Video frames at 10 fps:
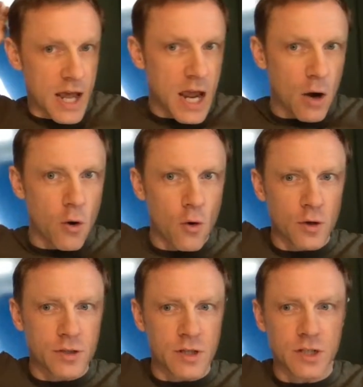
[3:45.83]
air
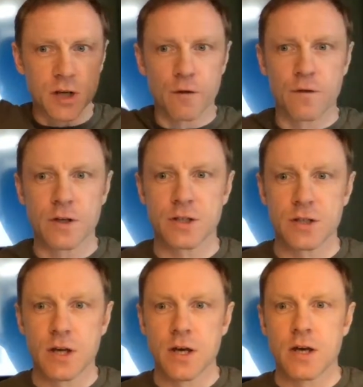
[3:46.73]
hose to the
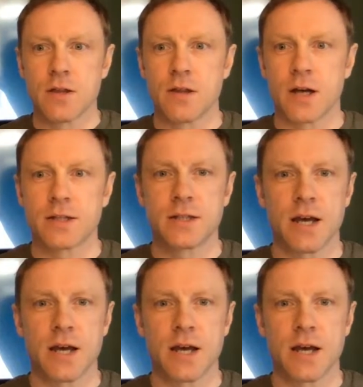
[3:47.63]
surface that